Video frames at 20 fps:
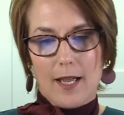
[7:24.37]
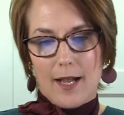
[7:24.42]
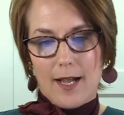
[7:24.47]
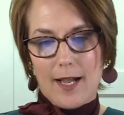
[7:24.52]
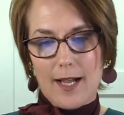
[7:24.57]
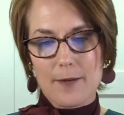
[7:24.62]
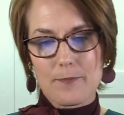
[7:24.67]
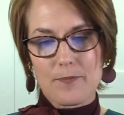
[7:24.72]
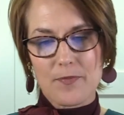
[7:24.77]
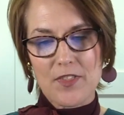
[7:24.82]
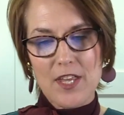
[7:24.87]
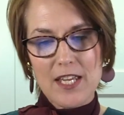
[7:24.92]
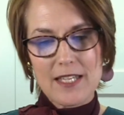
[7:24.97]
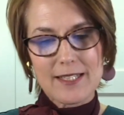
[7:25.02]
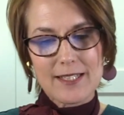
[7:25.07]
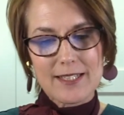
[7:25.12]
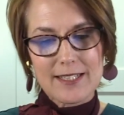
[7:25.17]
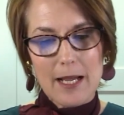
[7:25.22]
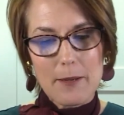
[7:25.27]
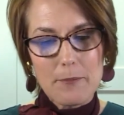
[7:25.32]
There's
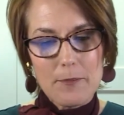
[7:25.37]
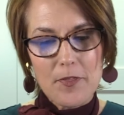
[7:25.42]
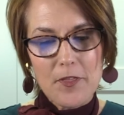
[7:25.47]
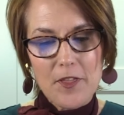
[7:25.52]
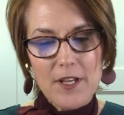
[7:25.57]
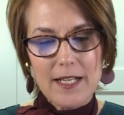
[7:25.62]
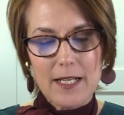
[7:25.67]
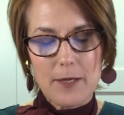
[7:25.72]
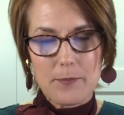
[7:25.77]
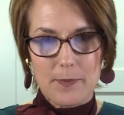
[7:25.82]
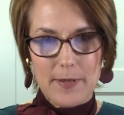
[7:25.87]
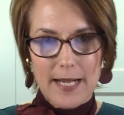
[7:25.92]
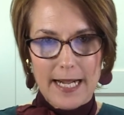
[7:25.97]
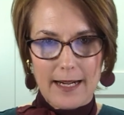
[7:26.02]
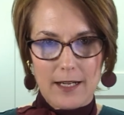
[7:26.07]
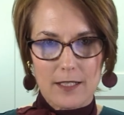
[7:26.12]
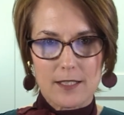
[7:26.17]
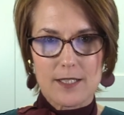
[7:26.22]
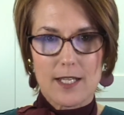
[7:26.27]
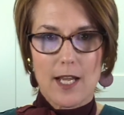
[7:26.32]
something
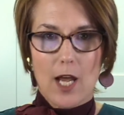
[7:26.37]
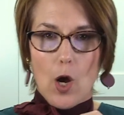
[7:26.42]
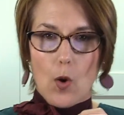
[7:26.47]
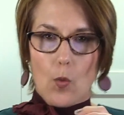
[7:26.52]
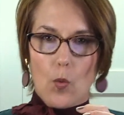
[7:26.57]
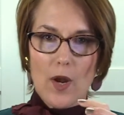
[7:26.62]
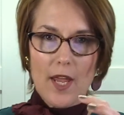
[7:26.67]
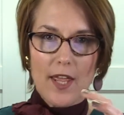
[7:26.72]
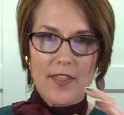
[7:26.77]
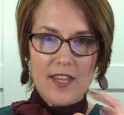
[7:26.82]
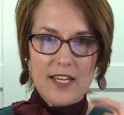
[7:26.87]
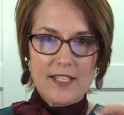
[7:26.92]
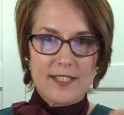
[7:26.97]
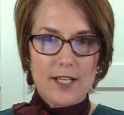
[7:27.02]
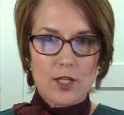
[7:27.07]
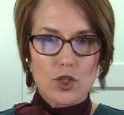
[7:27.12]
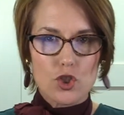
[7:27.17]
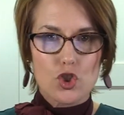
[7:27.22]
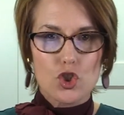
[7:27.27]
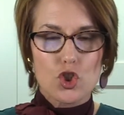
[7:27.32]
about where there's
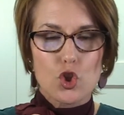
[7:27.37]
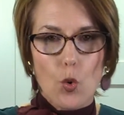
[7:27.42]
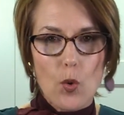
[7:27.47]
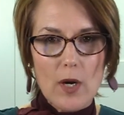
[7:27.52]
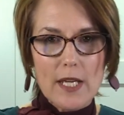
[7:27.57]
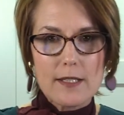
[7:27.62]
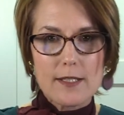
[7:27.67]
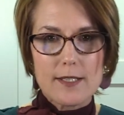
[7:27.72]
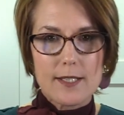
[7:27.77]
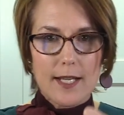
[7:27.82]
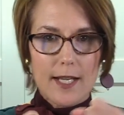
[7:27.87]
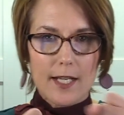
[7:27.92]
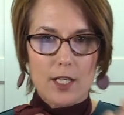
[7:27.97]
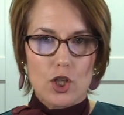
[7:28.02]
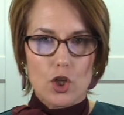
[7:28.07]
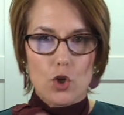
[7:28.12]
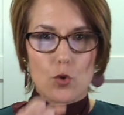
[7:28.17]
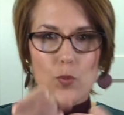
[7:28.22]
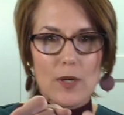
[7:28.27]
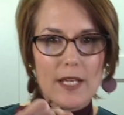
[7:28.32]
a joint
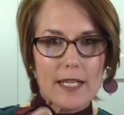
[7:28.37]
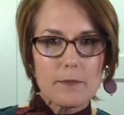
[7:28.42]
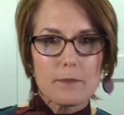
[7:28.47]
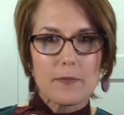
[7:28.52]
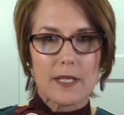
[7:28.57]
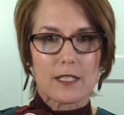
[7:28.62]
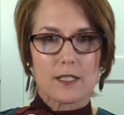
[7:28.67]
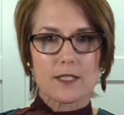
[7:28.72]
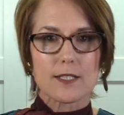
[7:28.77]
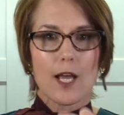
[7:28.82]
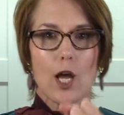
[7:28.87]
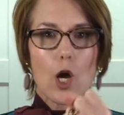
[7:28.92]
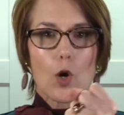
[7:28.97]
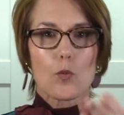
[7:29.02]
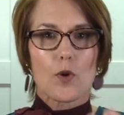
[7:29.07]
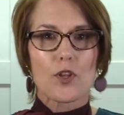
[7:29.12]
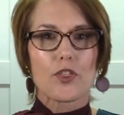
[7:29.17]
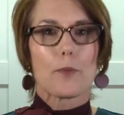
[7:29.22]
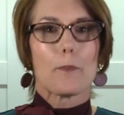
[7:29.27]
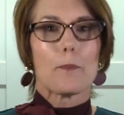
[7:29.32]
agreement
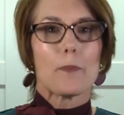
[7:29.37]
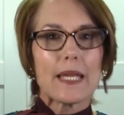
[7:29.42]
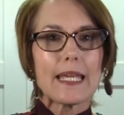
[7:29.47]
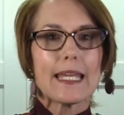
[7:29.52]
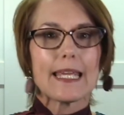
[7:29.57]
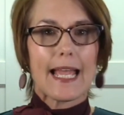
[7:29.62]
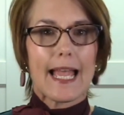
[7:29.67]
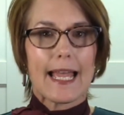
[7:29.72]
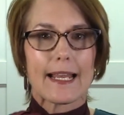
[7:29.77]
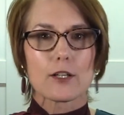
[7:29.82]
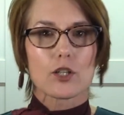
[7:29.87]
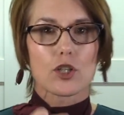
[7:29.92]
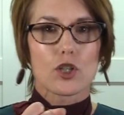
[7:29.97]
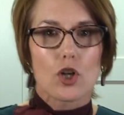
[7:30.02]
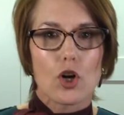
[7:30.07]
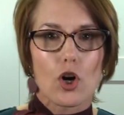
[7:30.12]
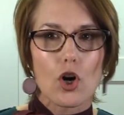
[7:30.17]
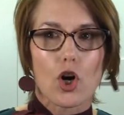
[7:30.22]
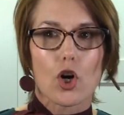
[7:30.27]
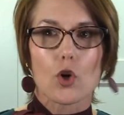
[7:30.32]
with me and
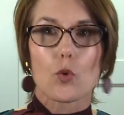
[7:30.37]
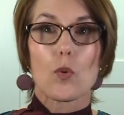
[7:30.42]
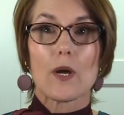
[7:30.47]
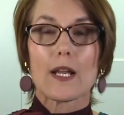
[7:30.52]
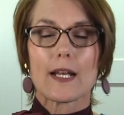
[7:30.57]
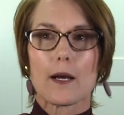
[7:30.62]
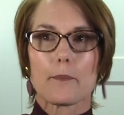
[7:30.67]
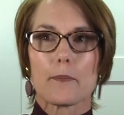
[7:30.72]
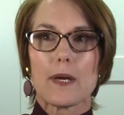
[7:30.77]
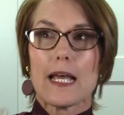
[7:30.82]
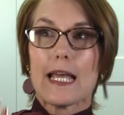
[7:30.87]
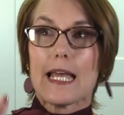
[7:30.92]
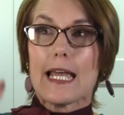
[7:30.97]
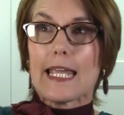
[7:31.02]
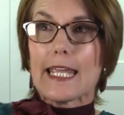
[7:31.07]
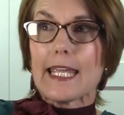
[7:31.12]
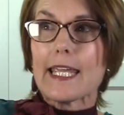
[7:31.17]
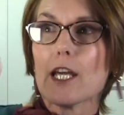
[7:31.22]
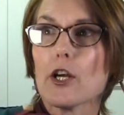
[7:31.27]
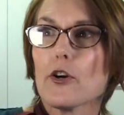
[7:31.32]
God when I'm
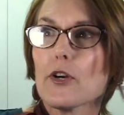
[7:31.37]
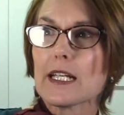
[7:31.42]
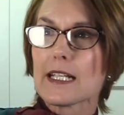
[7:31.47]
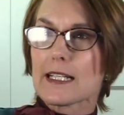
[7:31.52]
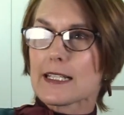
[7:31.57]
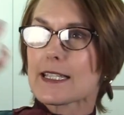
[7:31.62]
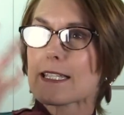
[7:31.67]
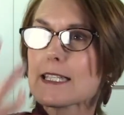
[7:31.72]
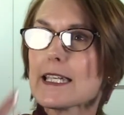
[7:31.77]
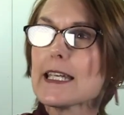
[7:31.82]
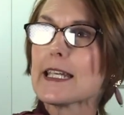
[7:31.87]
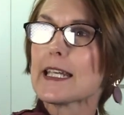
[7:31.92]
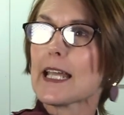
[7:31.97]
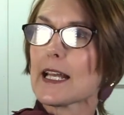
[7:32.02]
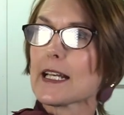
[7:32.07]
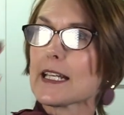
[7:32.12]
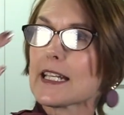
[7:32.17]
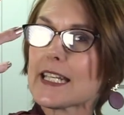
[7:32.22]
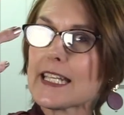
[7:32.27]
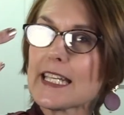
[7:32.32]
hearing and seeing
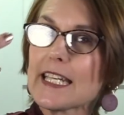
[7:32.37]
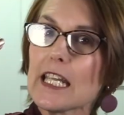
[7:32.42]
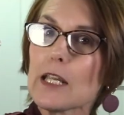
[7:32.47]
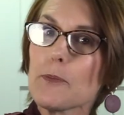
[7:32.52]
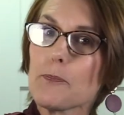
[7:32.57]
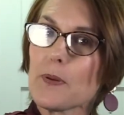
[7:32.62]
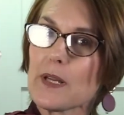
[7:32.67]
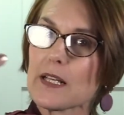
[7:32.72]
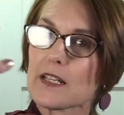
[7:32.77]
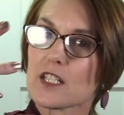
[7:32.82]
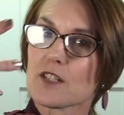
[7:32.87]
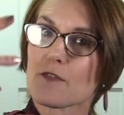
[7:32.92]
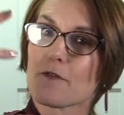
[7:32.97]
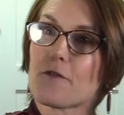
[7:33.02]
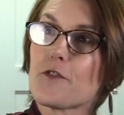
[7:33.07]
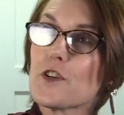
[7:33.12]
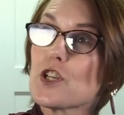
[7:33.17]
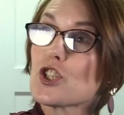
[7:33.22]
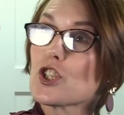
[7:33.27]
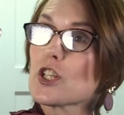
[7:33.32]
and keeping this
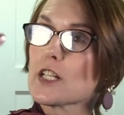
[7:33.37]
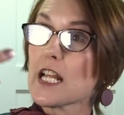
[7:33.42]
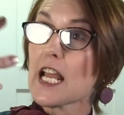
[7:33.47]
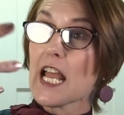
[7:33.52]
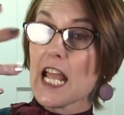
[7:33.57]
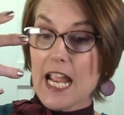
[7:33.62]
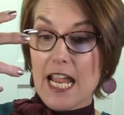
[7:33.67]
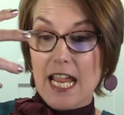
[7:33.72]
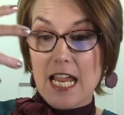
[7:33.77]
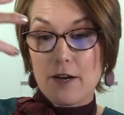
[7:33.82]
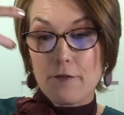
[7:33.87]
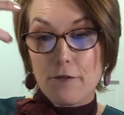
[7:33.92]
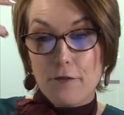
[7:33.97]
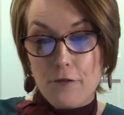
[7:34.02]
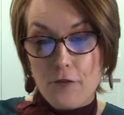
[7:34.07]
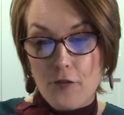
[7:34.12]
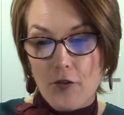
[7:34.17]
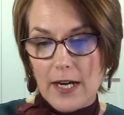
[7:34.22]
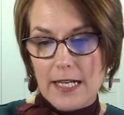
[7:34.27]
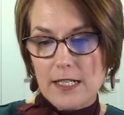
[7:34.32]
vision in
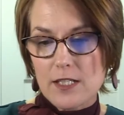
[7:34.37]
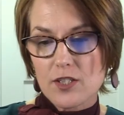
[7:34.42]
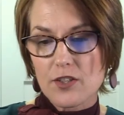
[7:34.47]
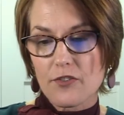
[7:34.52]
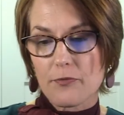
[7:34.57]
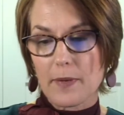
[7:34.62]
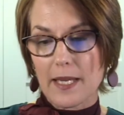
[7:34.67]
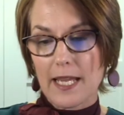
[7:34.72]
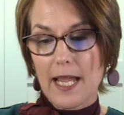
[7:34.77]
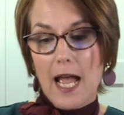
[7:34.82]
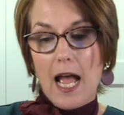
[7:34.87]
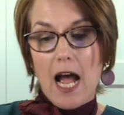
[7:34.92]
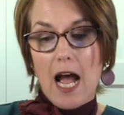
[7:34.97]
front of me.